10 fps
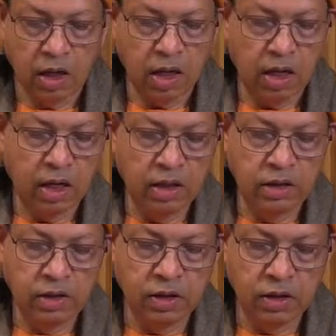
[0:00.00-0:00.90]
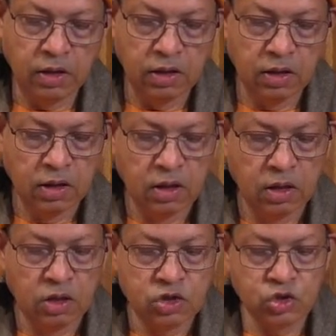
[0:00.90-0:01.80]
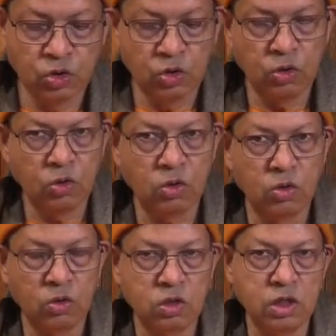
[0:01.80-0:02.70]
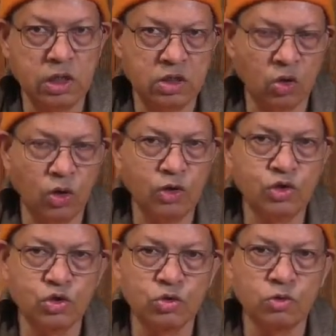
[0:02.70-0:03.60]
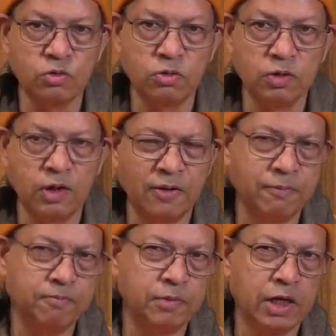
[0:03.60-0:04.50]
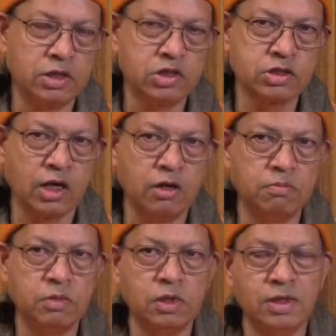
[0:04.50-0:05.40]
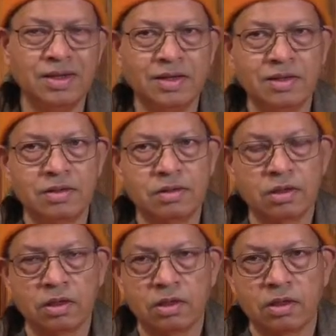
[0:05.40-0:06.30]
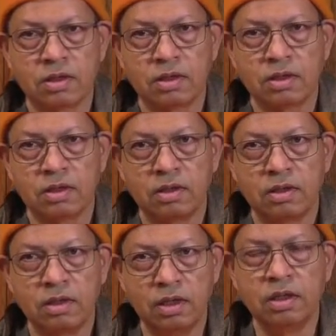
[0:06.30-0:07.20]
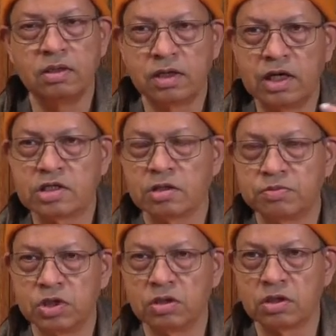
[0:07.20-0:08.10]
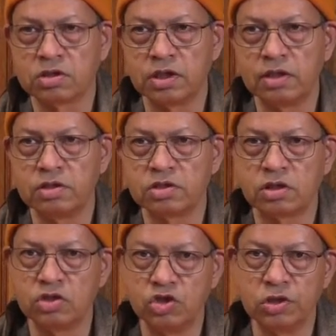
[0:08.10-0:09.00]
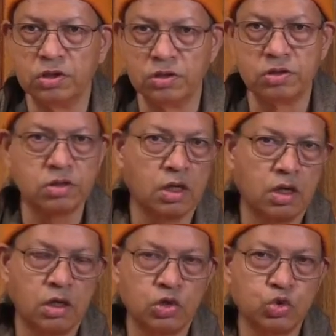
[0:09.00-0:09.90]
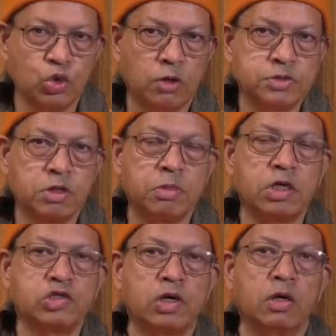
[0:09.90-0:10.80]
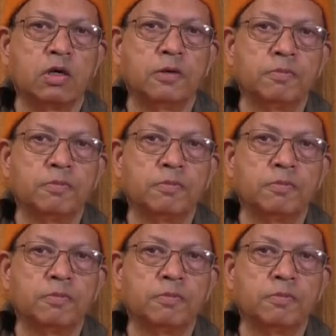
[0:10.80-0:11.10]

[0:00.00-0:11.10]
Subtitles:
And so he had also, by this time, he had in Keshav Chandra Sen's journals, Sulabh Samachar,